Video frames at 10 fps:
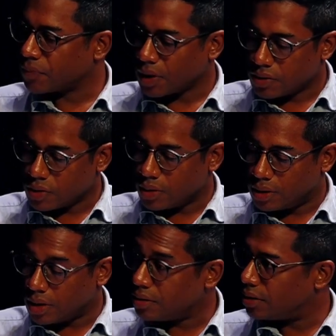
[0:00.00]
So
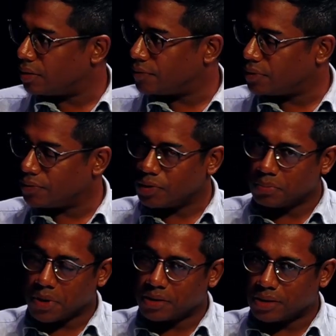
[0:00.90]
another, if you don't
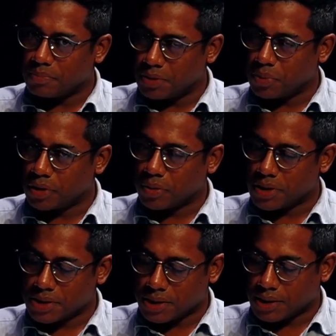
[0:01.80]
mind, a pinpoint
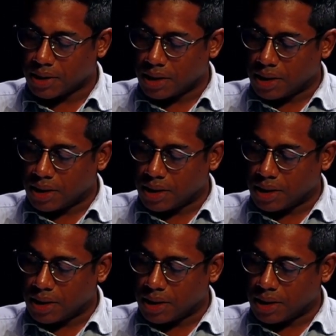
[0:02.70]
question.